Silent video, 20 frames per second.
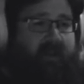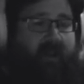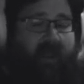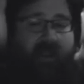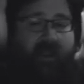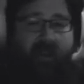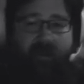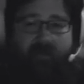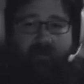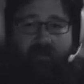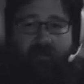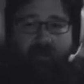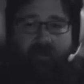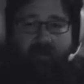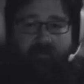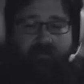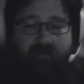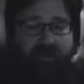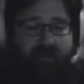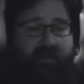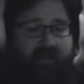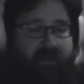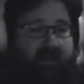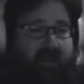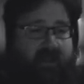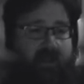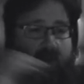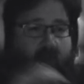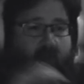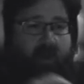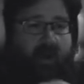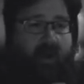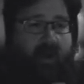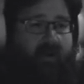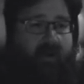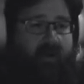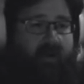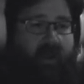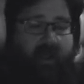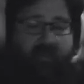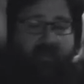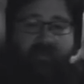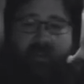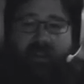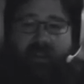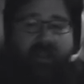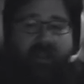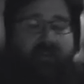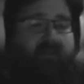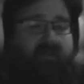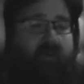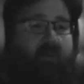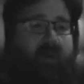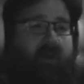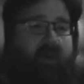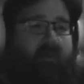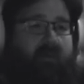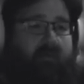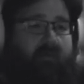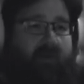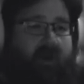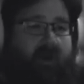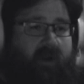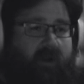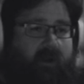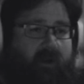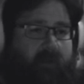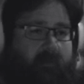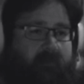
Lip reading: and completely unaware as he gets away with murder.